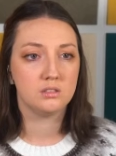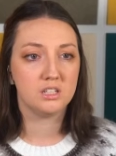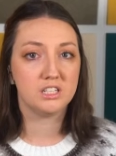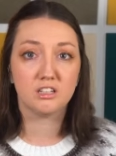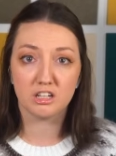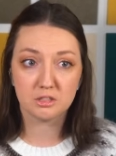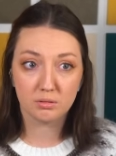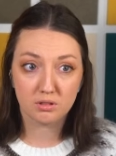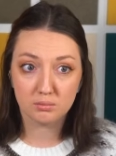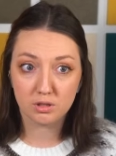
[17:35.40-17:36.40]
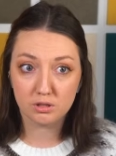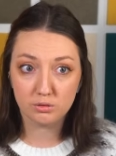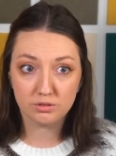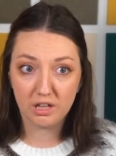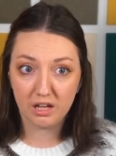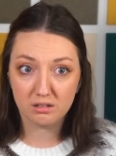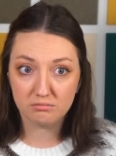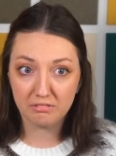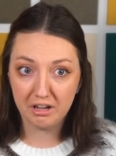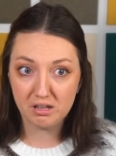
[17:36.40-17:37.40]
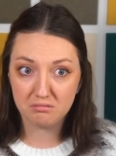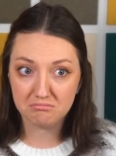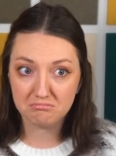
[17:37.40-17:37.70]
I did not expect them to lose that fight.